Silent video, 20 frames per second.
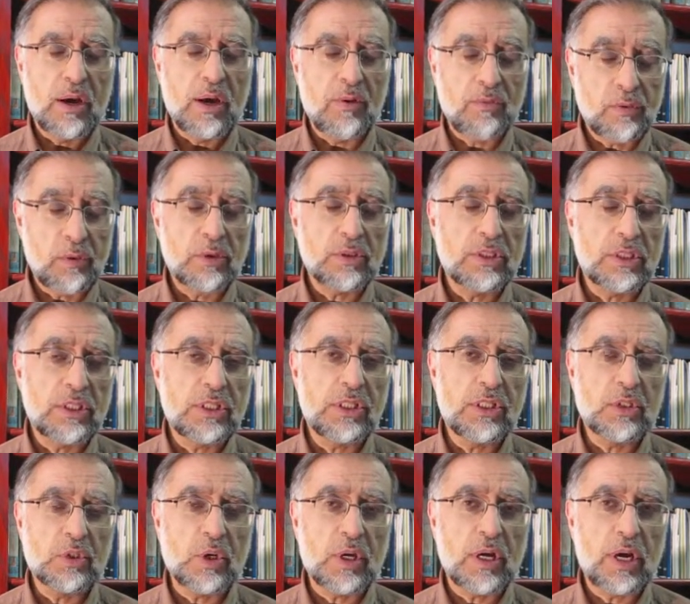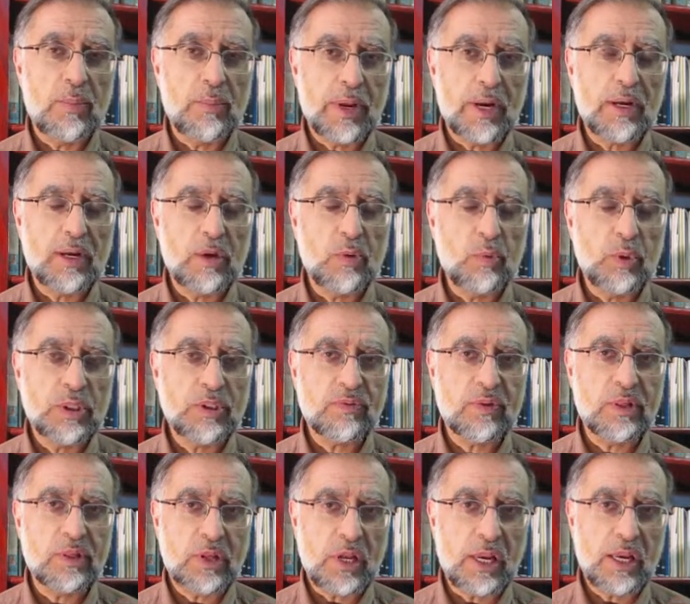Of course, this is American
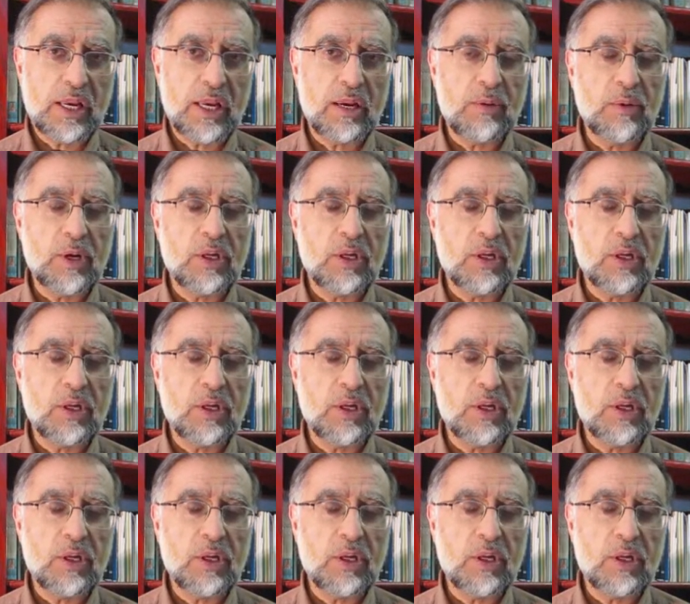wishful thinking